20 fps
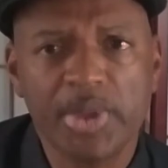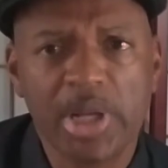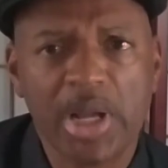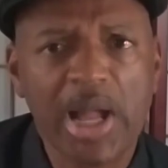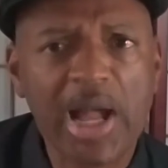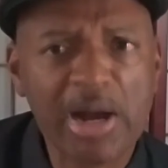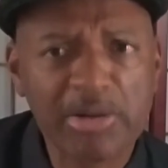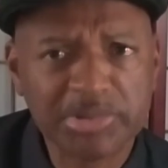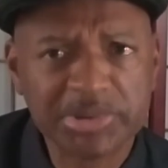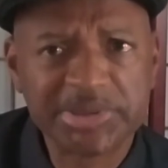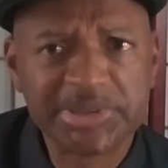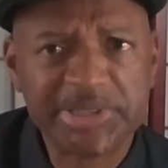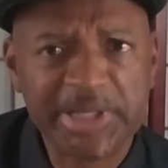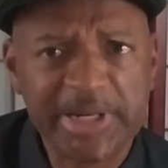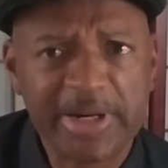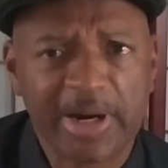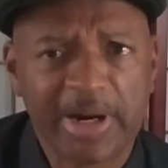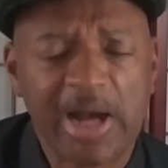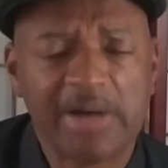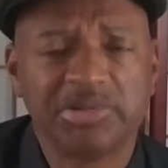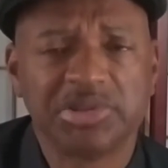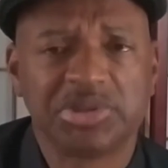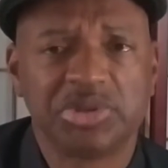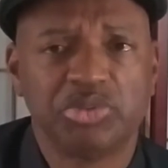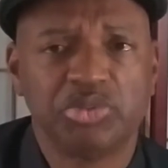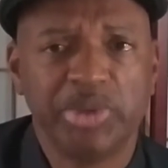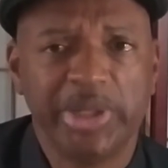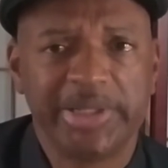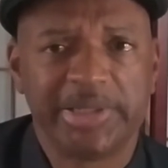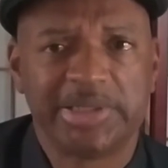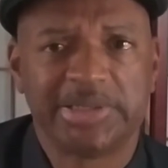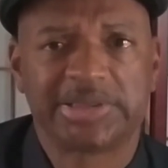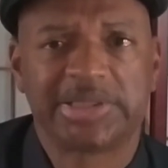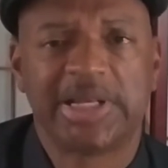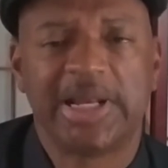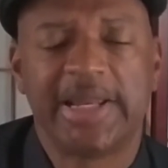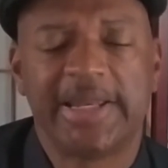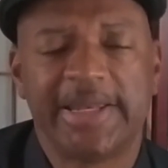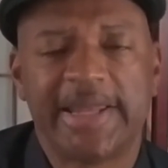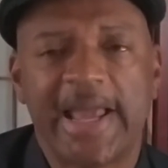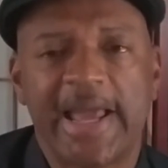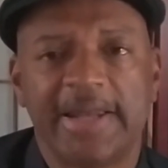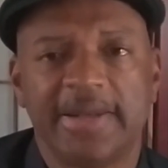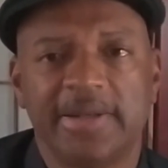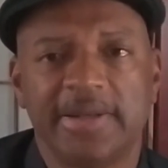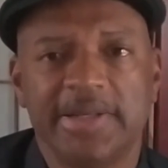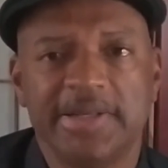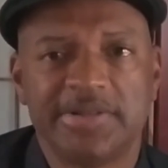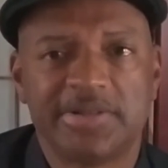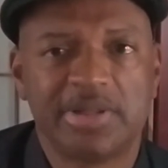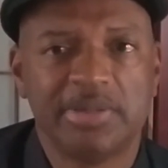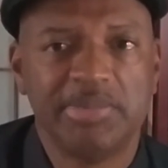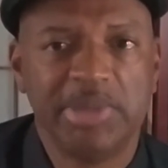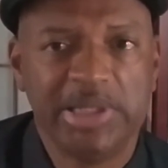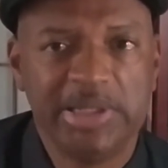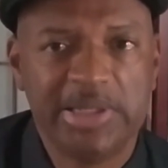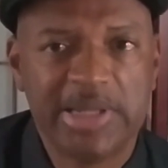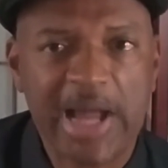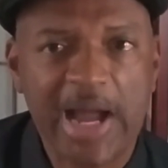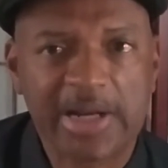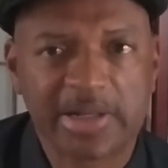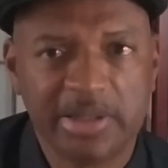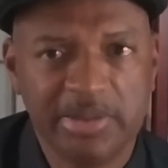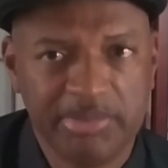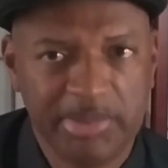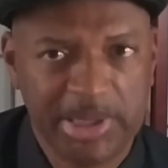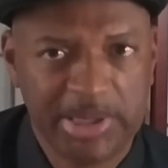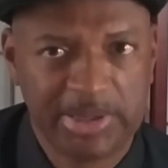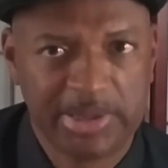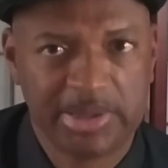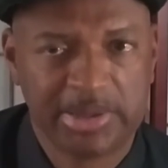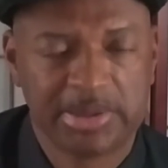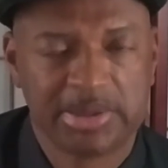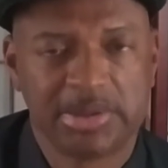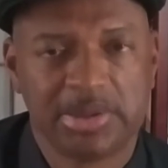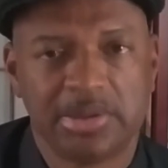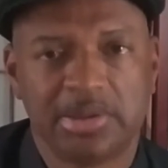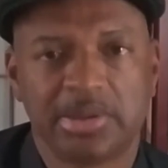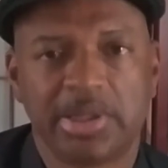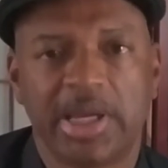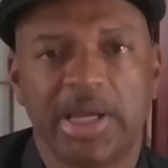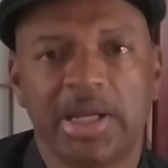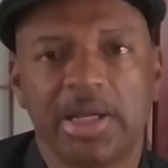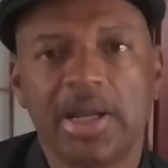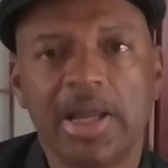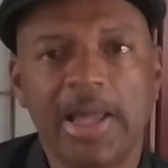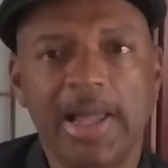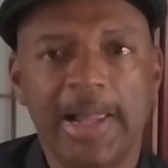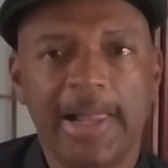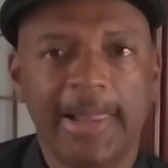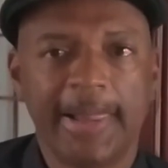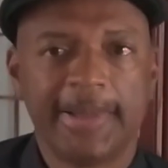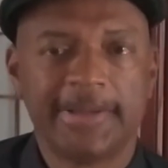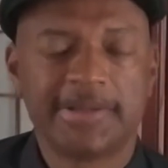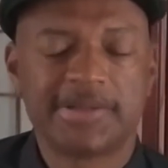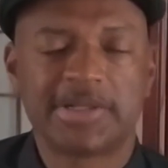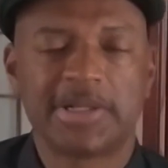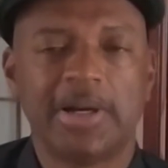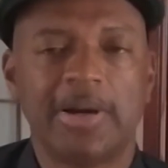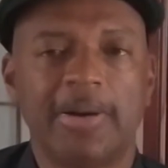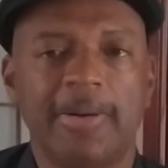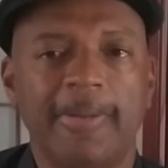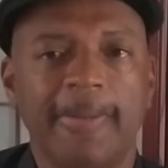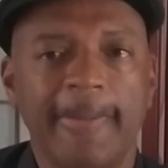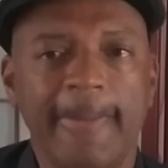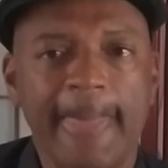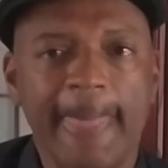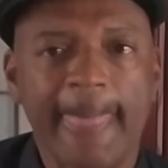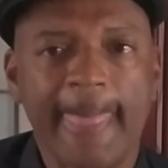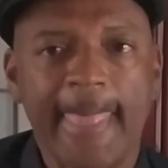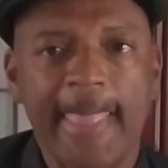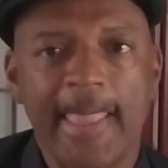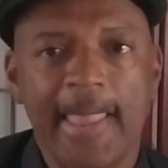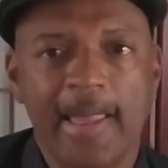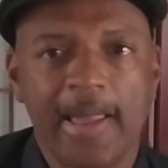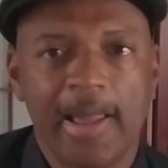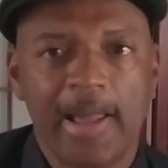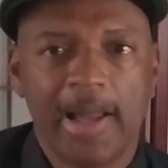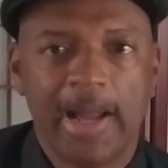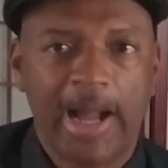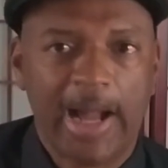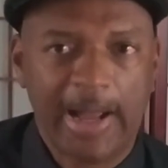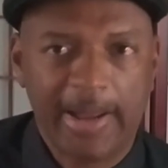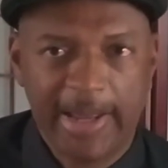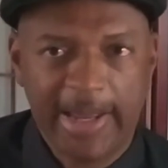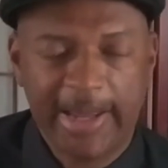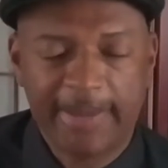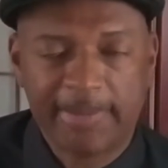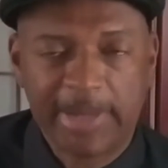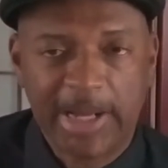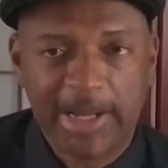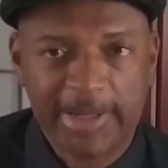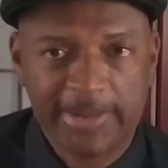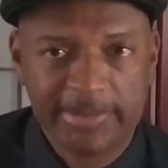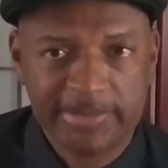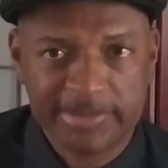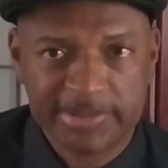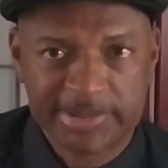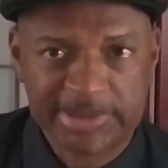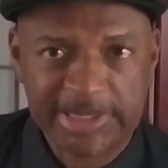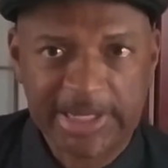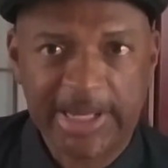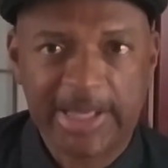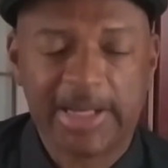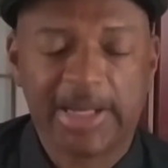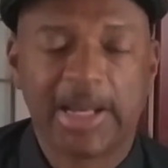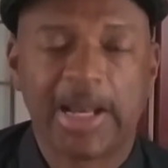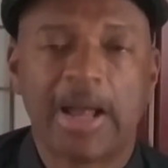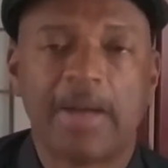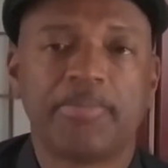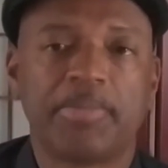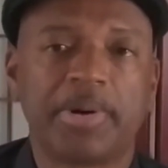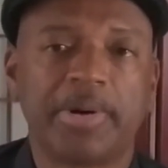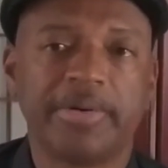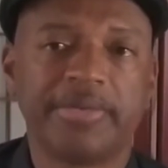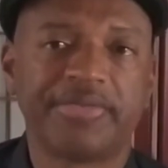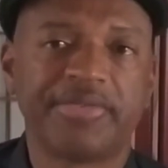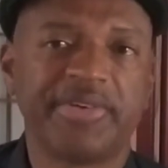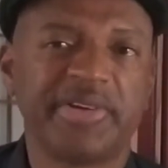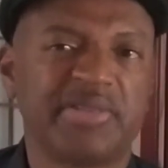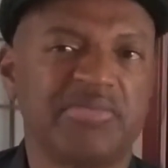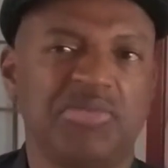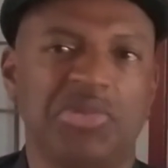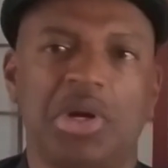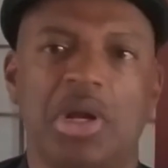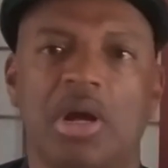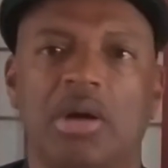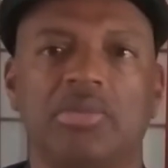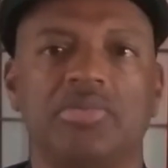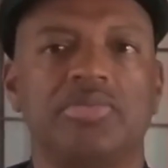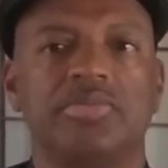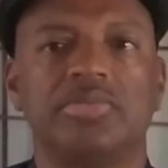was there, I was a witness, and that needs to be documented. Okay, so am I saying that I'm perfect? No.